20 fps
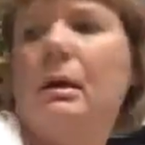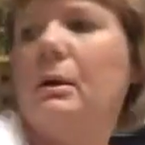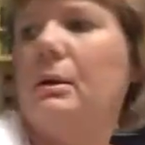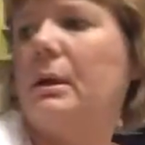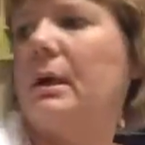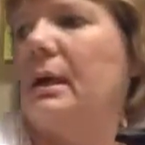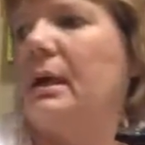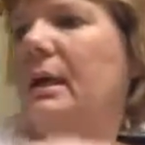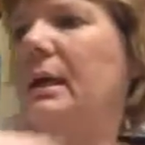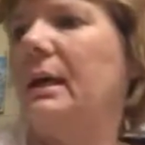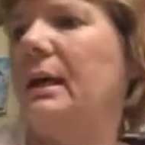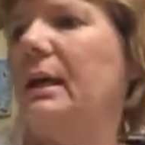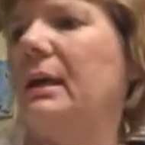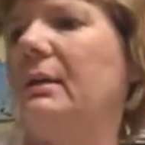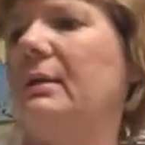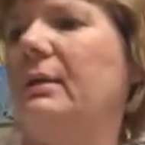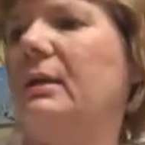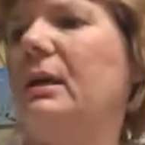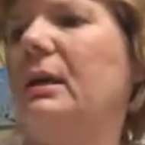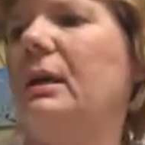Okay,
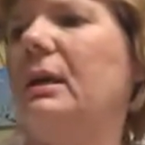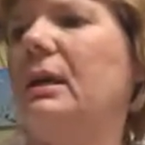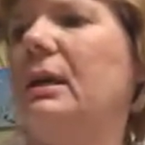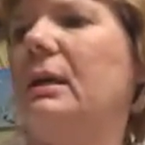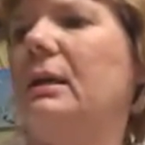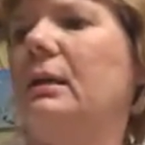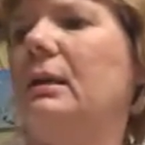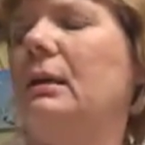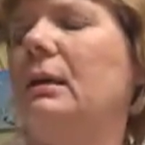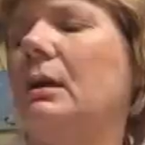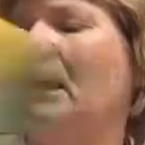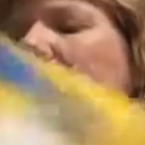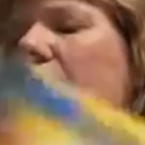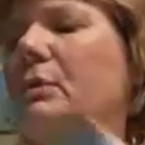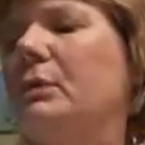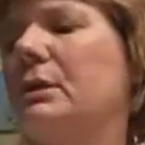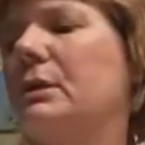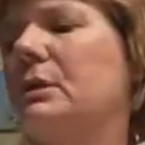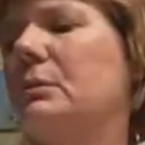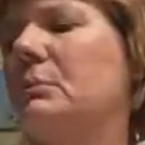then I
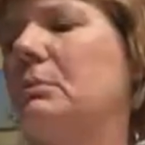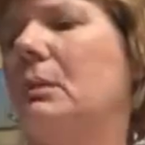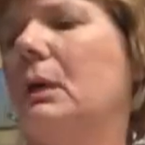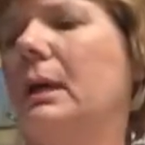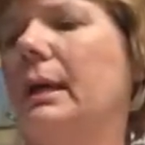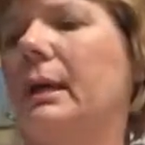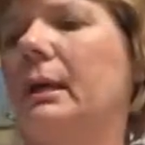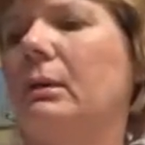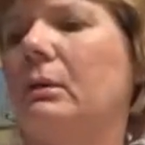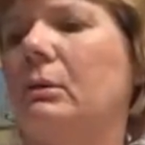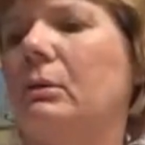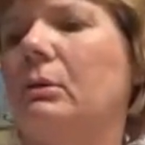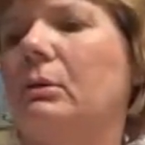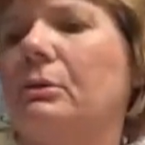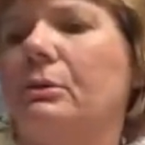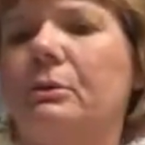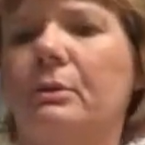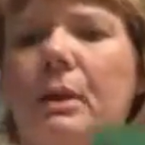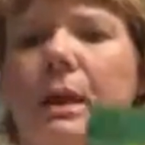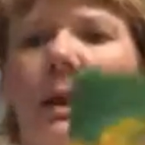went to
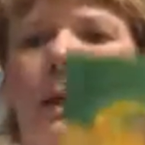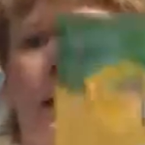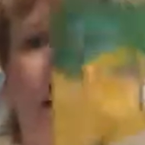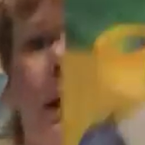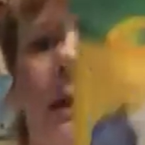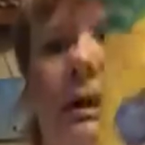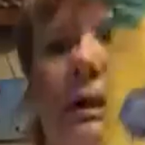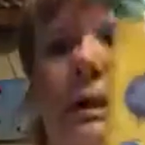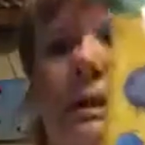Michael's and I